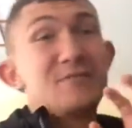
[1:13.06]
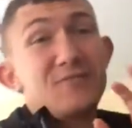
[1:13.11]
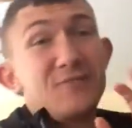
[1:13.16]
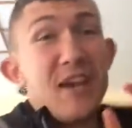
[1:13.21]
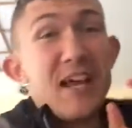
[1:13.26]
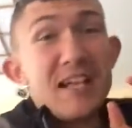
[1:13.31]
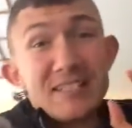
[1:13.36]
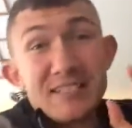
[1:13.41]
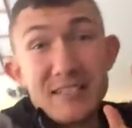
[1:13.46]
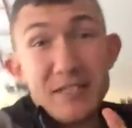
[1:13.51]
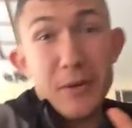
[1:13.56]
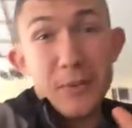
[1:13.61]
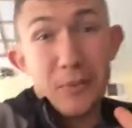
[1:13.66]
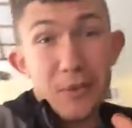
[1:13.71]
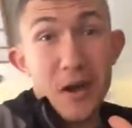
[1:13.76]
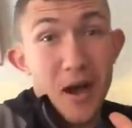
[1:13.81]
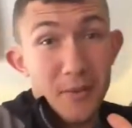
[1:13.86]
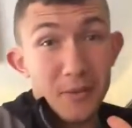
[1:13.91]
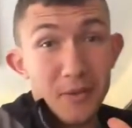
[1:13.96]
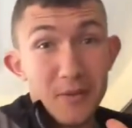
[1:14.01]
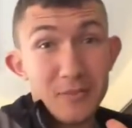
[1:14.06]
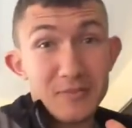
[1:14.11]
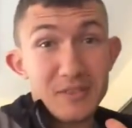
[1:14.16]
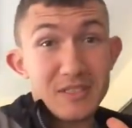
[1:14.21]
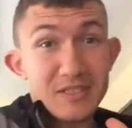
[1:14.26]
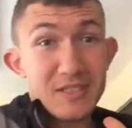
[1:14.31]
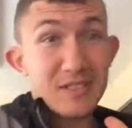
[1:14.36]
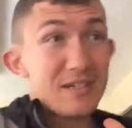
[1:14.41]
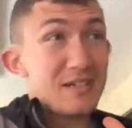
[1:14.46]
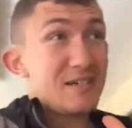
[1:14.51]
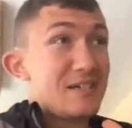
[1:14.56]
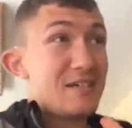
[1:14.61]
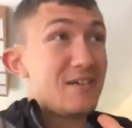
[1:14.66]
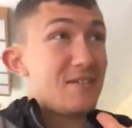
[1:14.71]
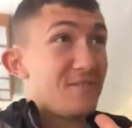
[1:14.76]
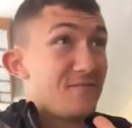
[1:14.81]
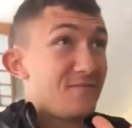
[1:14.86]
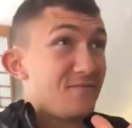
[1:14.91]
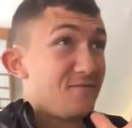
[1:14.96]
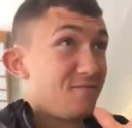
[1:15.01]
face their problems
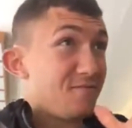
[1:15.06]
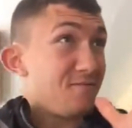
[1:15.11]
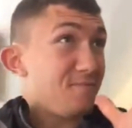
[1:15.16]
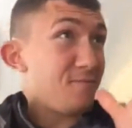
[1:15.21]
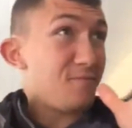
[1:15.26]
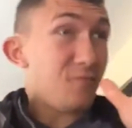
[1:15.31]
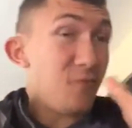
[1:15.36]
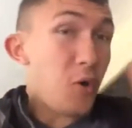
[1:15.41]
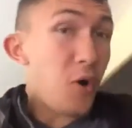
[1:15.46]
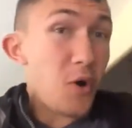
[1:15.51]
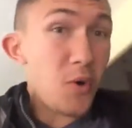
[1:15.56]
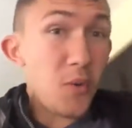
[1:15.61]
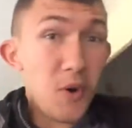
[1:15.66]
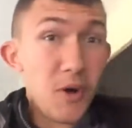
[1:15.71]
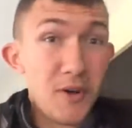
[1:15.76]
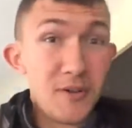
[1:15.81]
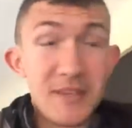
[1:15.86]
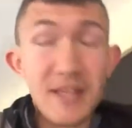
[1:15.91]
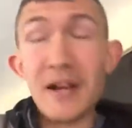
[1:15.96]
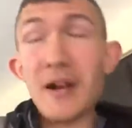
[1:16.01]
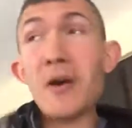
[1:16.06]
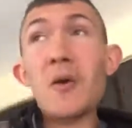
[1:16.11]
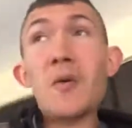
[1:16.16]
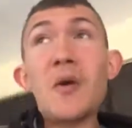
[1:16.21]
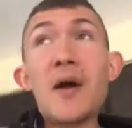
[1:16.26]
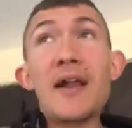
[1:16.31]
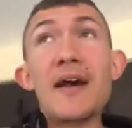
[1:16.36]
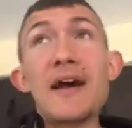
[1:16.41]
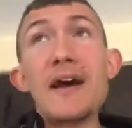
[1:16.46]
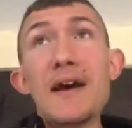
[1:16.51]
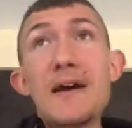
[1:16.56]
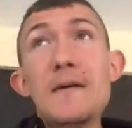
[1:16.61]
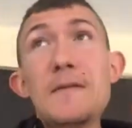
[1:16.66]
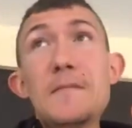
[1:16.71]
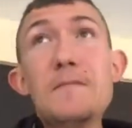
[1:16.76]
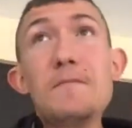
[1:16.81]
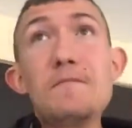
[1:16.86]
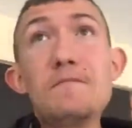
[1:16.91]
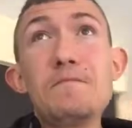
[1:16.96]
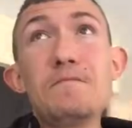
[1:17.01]
forward. They don't want to...
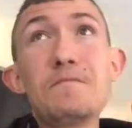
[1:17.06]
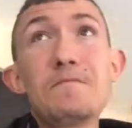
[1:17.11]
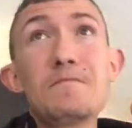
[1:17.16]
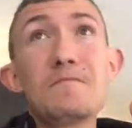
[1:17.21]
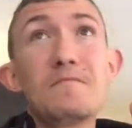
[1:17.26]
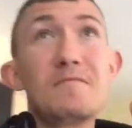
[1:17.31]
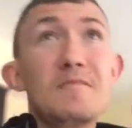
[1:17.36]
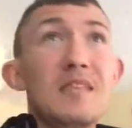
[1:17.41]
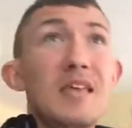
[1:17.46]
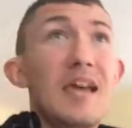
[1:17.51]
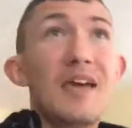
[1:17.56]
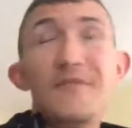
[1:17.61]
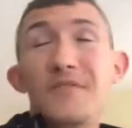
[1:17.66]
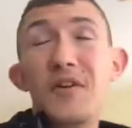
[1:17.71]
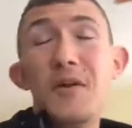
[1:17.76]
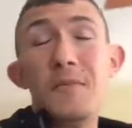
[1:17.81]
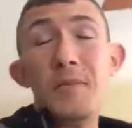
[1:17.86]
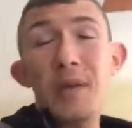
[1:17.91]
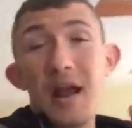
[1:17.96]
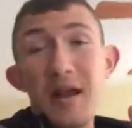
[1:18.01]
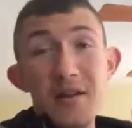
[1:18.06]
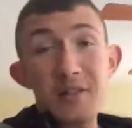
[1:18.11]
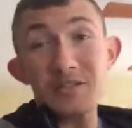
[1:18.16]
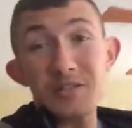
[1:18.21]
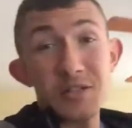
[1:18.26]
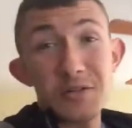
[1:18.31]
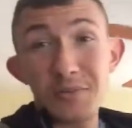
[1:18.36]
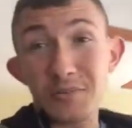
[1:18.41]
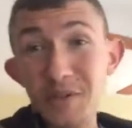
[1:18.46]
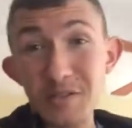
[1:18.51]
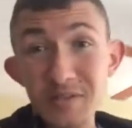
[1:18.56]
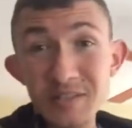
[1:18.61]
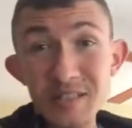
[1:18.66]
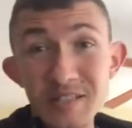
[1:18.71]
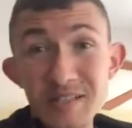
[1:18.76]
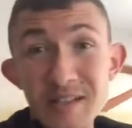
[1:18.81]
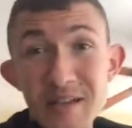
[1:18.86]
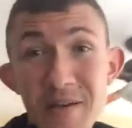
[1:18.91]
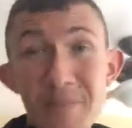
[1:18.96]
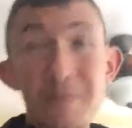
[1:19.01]
If their parents are
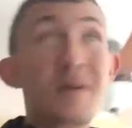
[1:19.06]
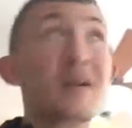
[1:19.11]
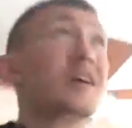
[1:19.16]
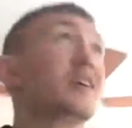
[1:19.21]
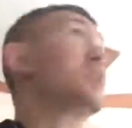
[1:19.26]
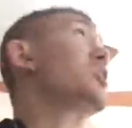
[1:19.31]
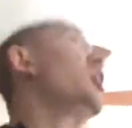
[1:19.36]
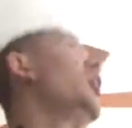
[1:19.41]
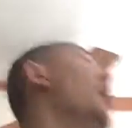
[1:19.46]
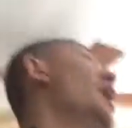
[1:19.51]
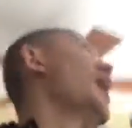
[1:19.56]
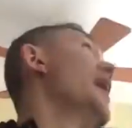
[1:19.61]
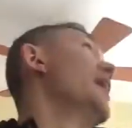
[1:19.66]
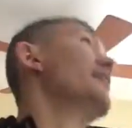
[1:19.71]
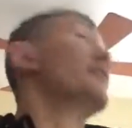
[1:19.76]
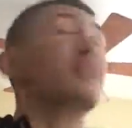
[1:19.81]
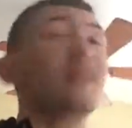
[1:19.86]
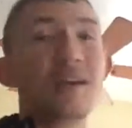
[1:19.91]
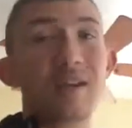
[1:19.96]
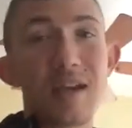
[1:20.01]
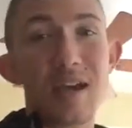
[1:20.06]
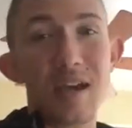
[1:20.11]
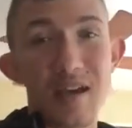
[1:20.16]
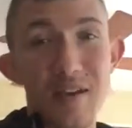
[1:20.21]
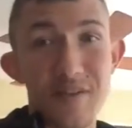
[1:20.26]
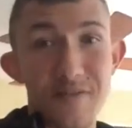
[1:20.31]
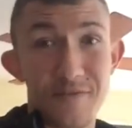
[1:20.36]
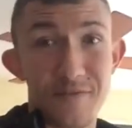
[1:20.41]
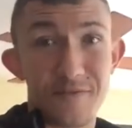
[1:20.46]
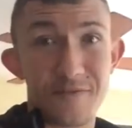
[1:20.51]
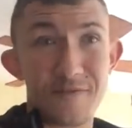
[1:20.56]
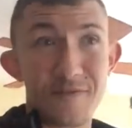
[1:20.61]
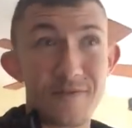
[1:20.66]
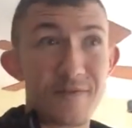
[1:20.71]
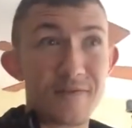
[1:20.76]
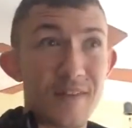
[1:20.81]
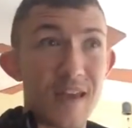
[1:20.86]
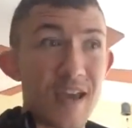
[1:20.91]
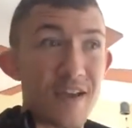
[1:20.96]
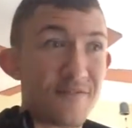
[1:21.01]
abusing them, God. If
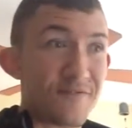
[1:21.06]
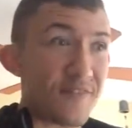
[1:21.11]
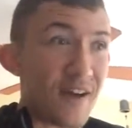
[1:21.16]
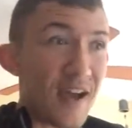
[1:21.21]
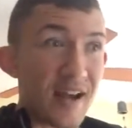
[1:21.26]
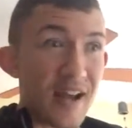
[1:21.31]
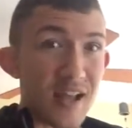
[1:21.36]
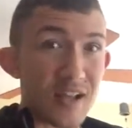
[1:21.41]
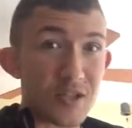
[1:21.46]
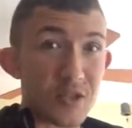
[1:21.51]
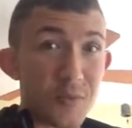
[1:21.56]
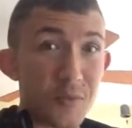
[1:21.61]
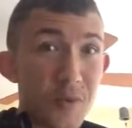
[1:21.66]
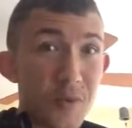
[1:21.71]
they have financial